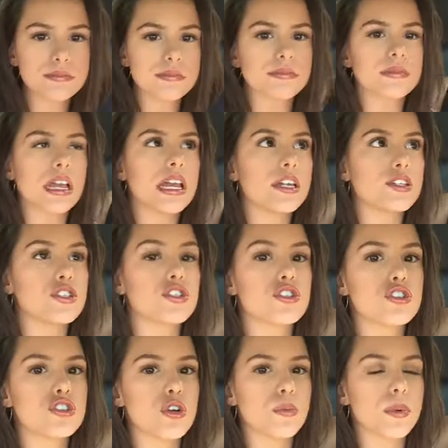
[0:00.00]
Yes. They can see
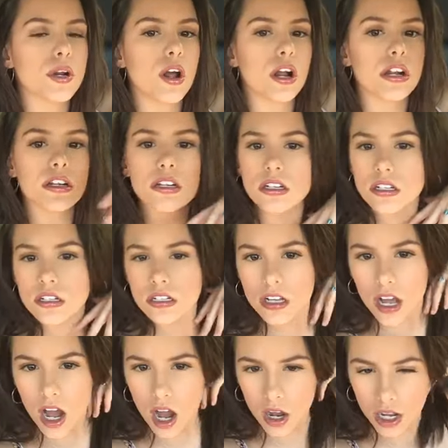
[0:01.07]
you. Okay,
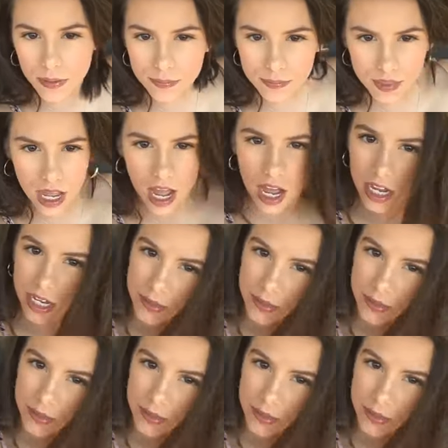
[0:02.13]
guys. Hi.